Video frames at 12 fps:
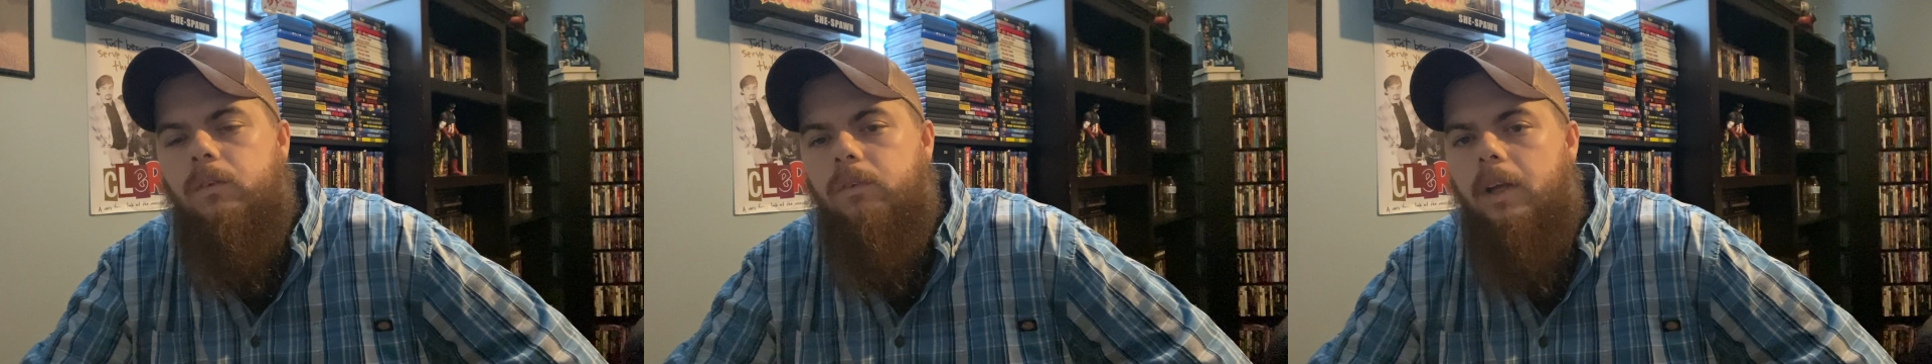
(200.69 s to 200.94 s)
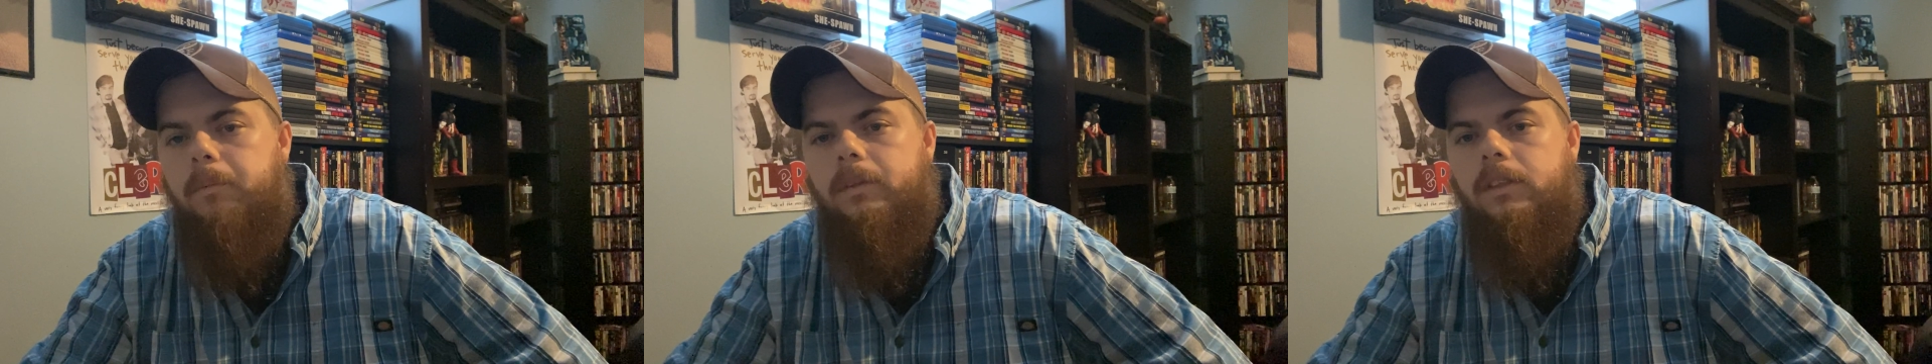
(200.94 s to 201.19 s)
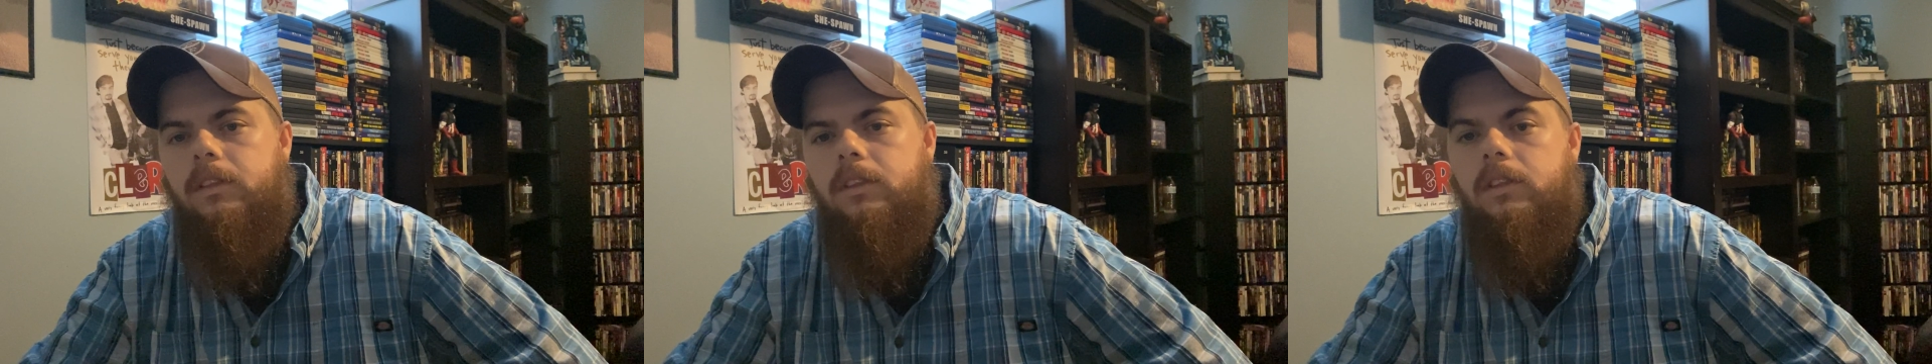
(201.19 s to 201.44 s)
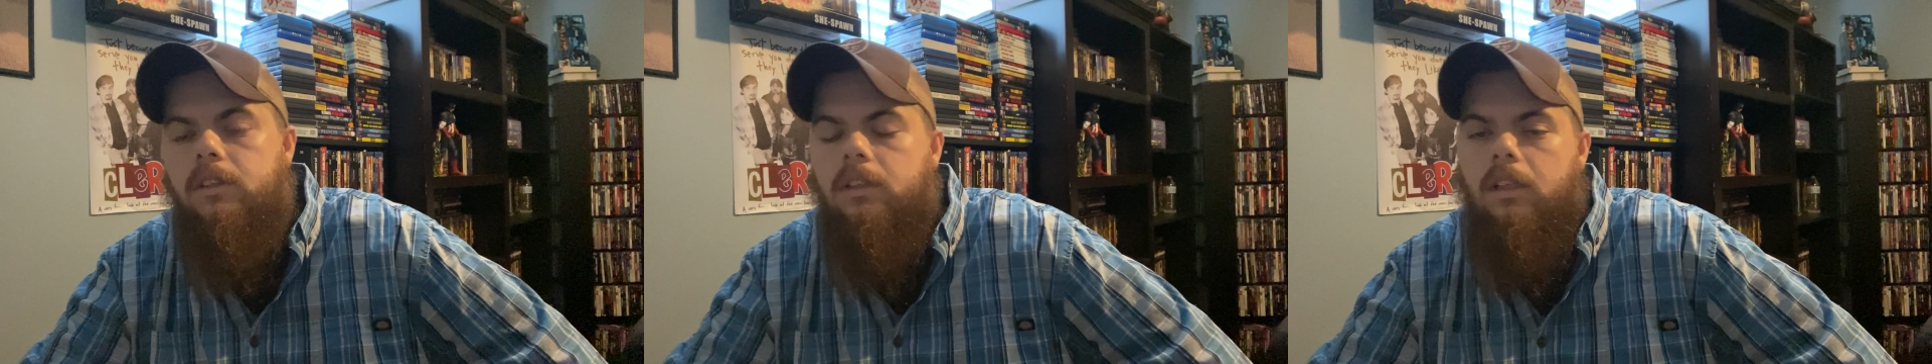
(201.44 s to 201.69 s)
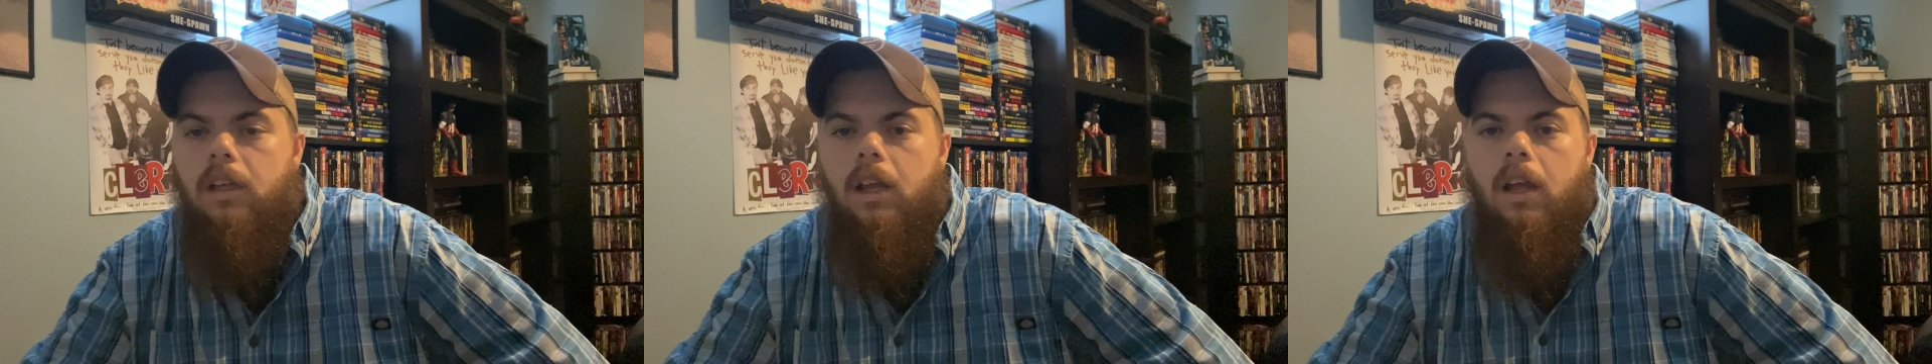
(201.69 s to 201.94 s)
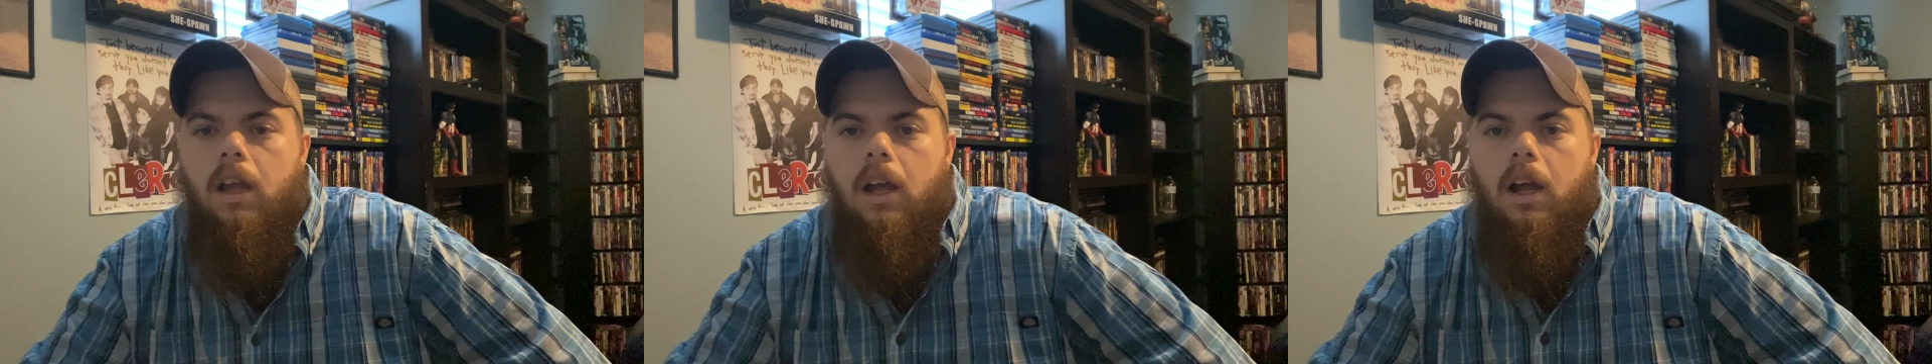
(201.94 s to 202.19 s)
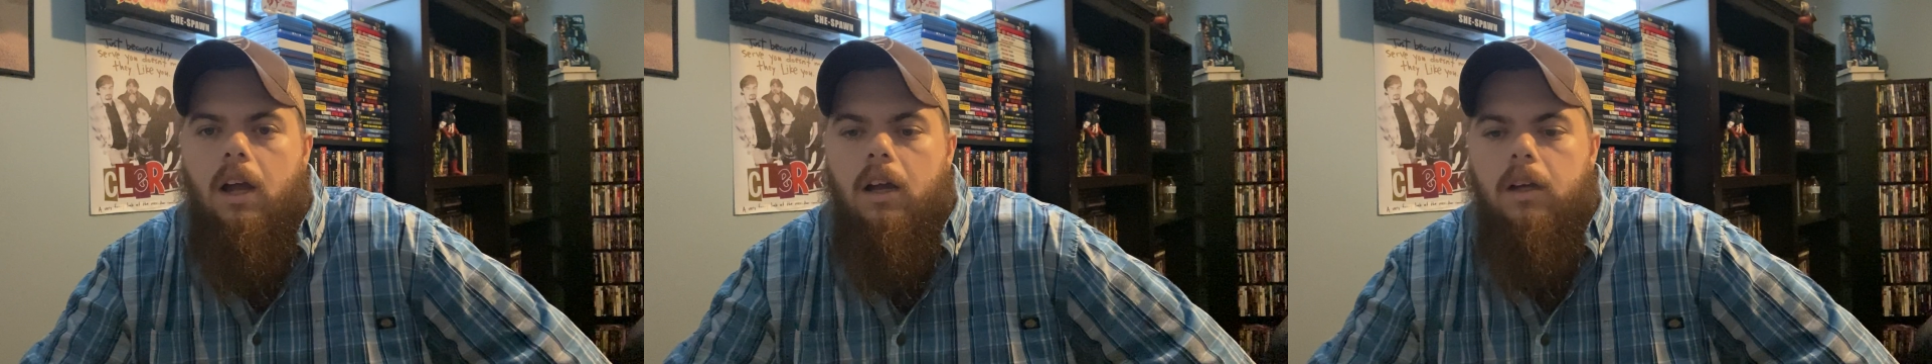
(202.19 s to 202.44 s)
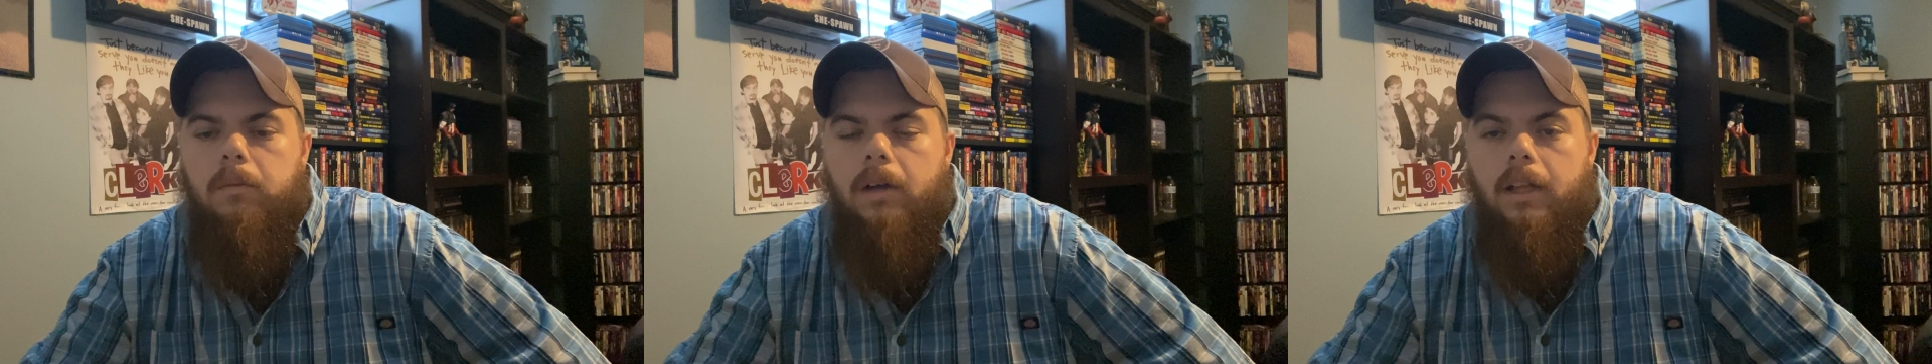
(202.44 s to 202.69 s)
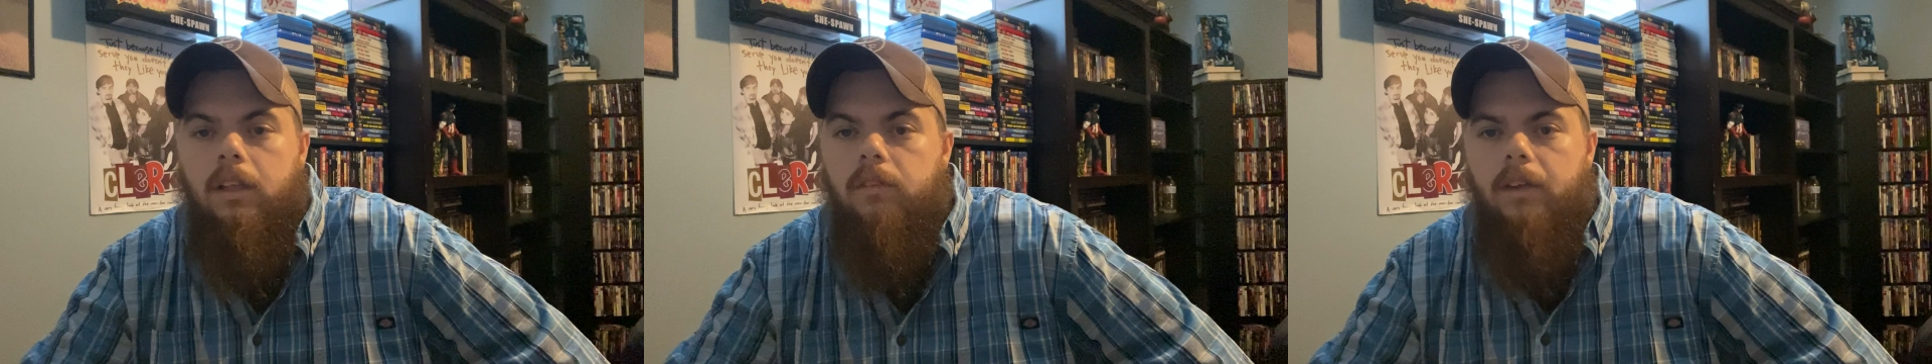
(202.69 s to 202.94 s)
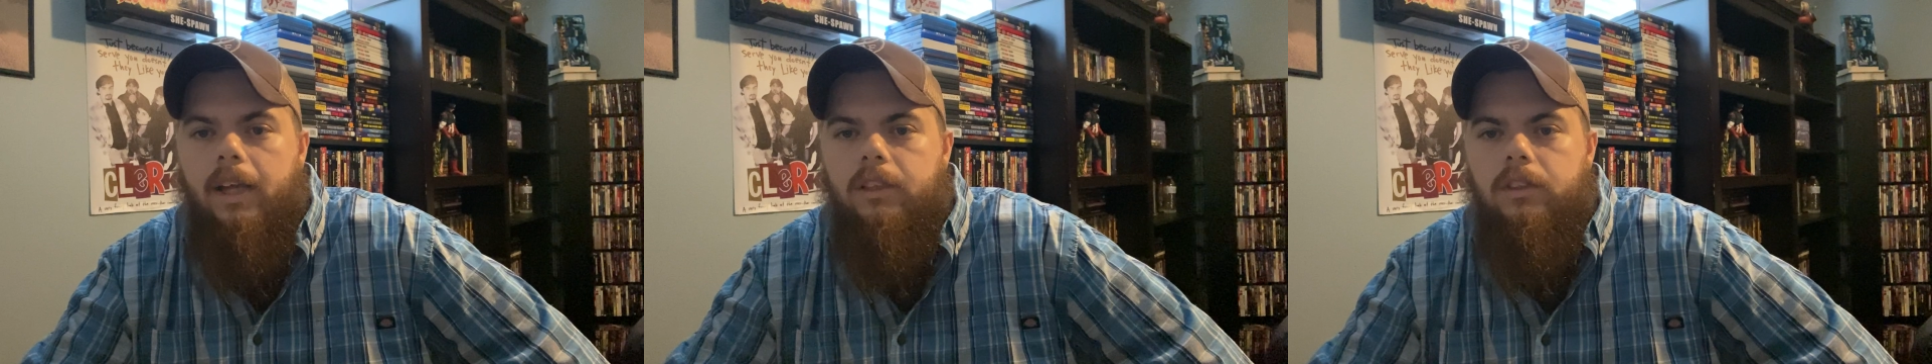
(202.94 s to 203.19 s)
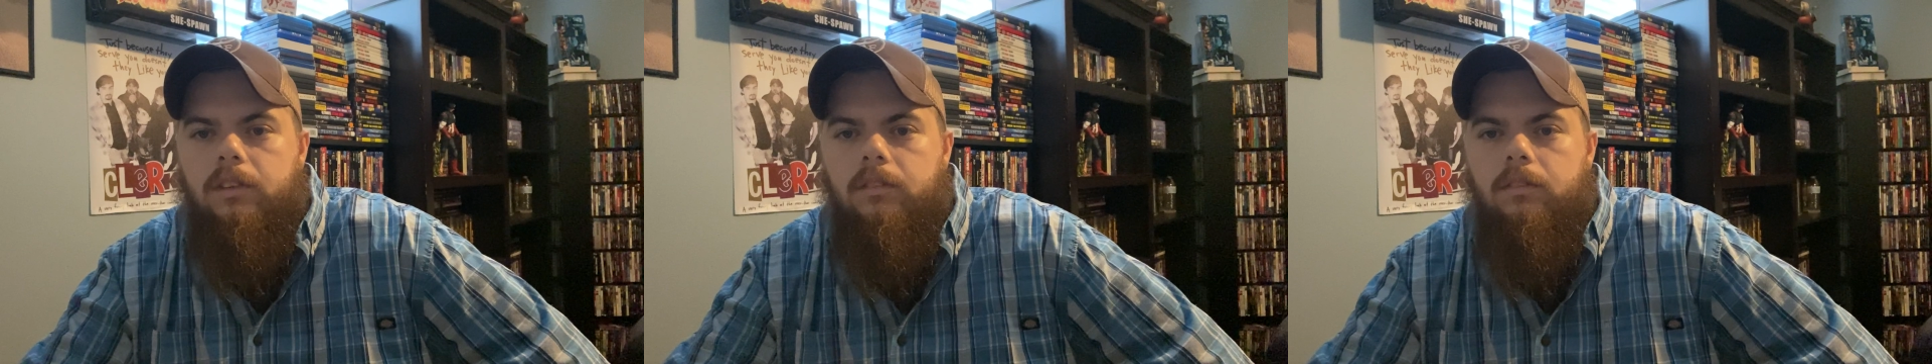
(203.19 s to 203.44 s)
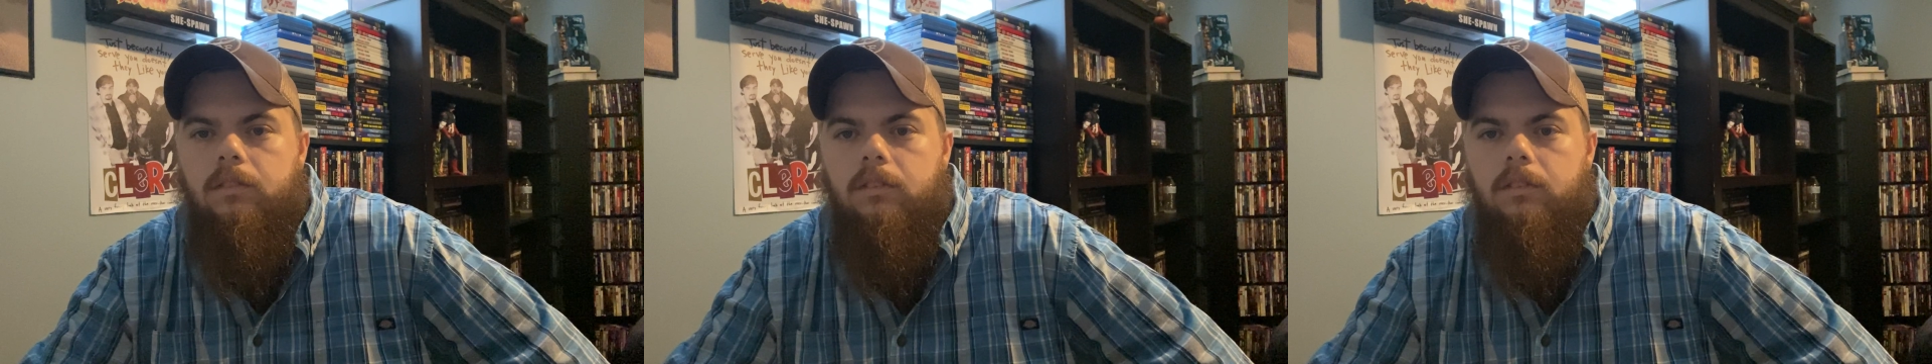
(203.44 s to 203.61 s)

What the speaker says: Weapons. I love action.